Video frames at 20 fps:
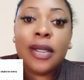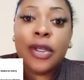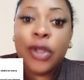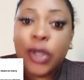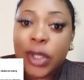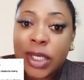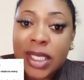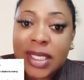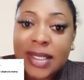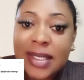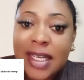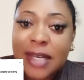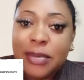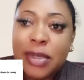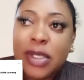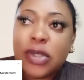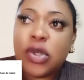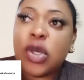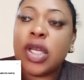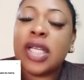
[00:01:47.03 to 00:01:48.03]
You understand
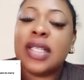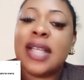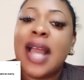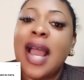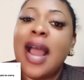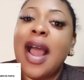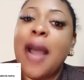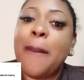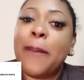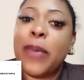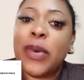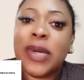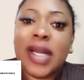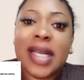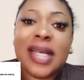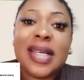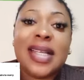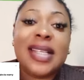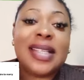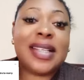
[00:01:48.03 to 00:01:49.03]
me? So it now happened
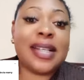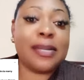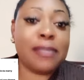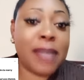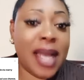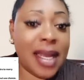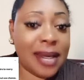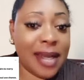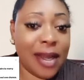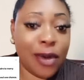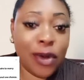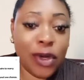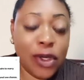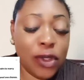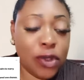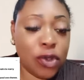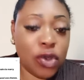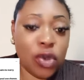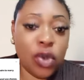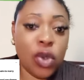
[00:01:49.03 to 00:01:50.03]
that this man,
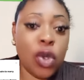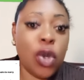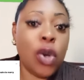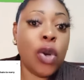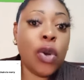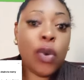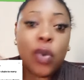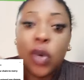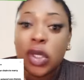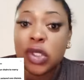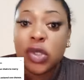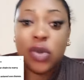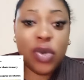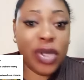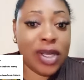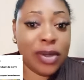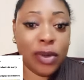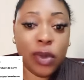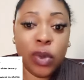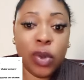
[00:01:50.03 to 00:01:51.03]
according to what
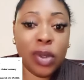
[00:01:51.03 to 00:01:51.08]
we,